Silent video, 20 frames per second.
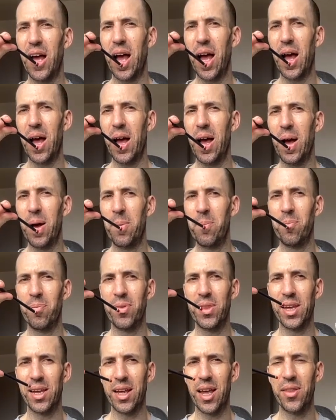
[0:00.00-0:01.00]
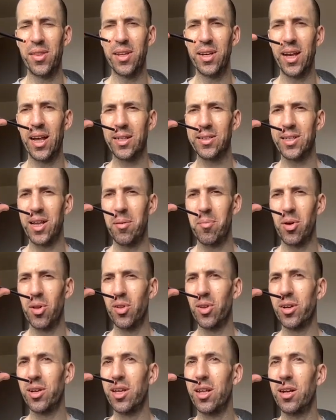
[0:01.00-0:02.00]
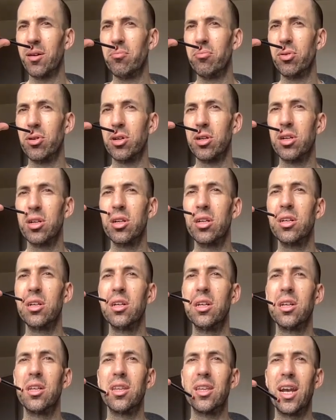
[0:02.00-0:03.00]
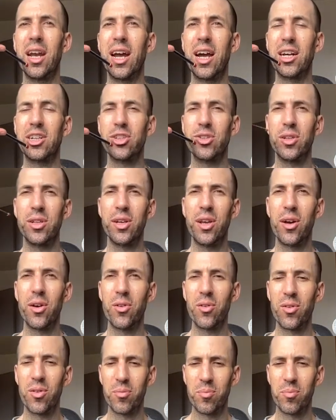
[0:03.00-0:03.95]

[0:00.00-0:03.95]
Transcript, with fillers: uh, um, think, I think next time I'll look at a book that I actually know.